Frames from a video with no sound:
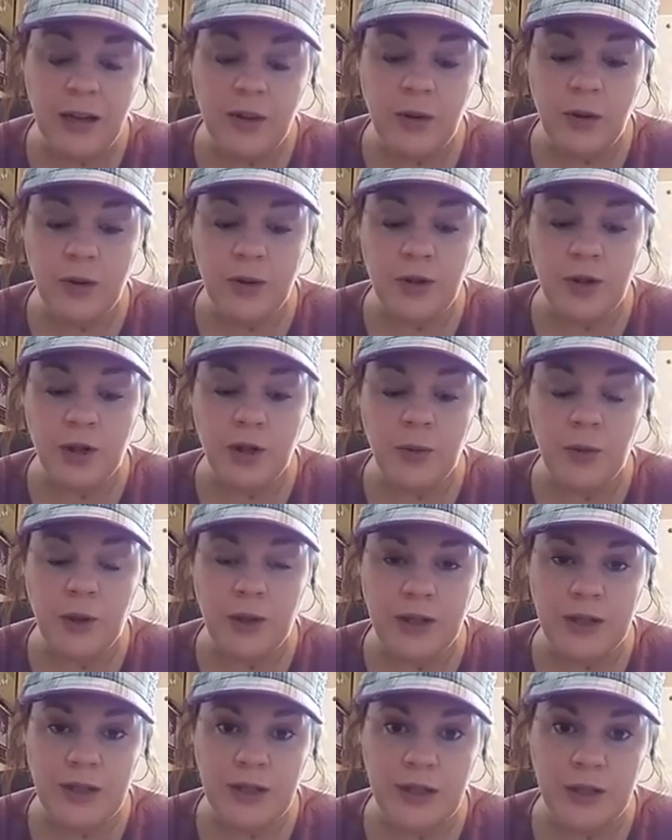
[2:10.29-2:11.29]
Those are good
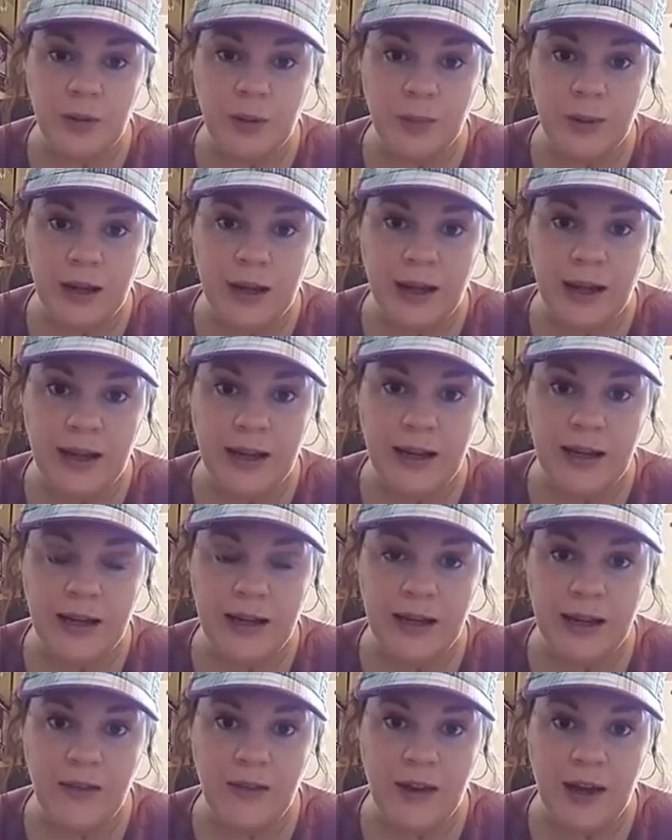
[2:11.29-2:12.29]
ones to apply
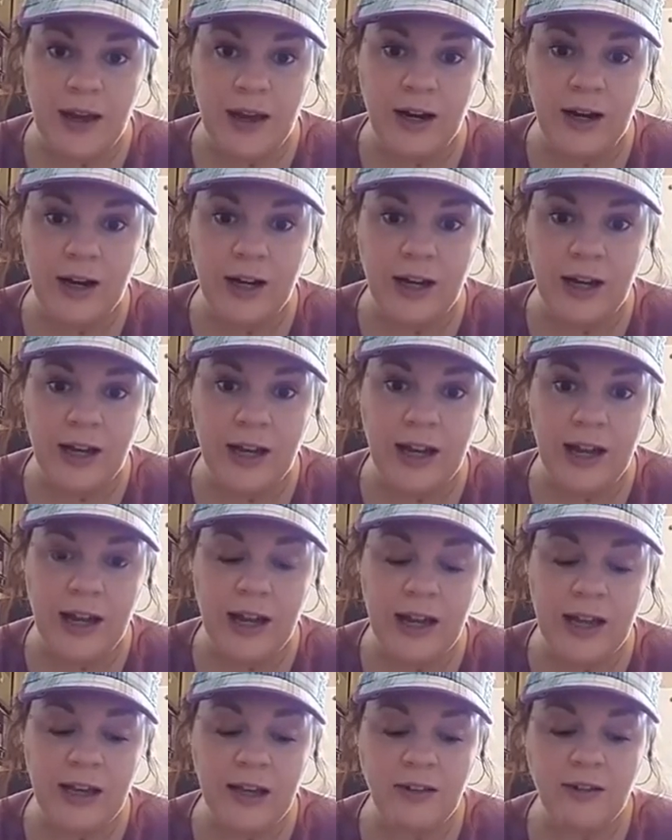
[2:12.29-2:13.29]
in that area.
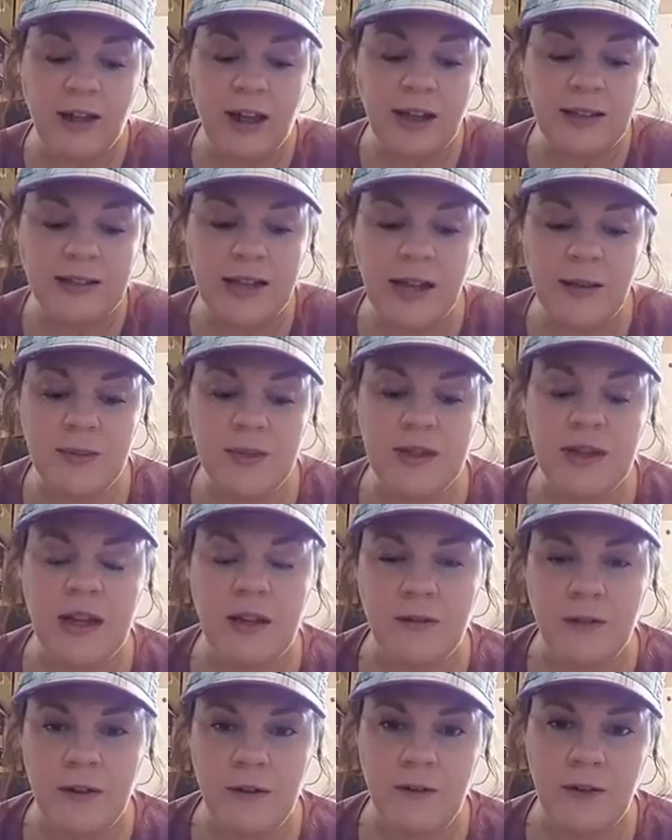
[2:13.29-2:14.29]
And a lot of times
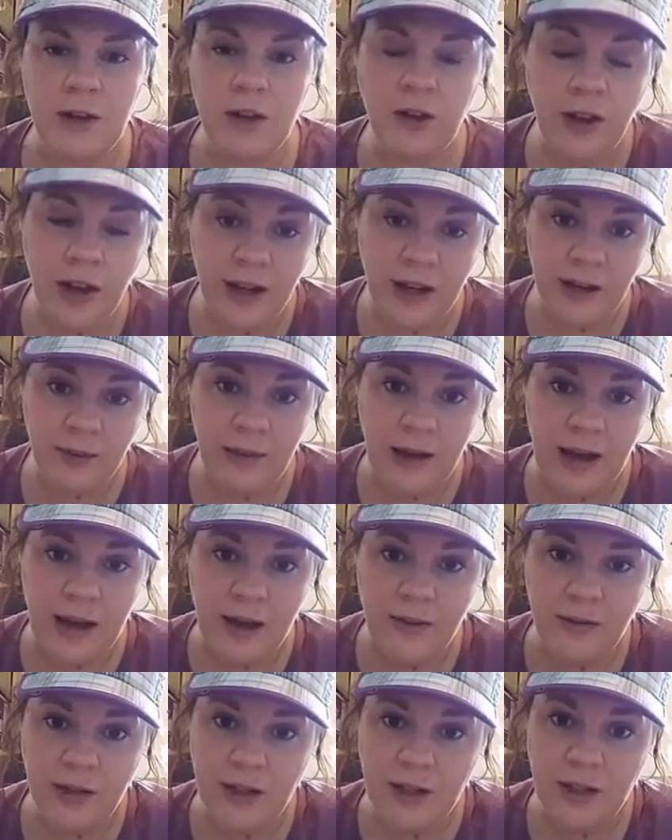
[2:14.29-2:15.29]
if I feel like I'm
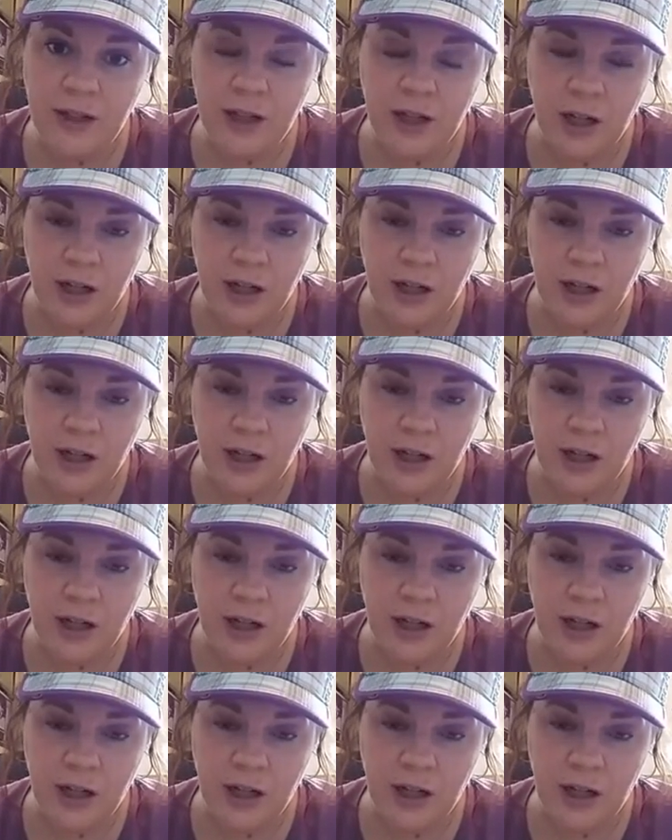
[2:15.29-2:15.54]
having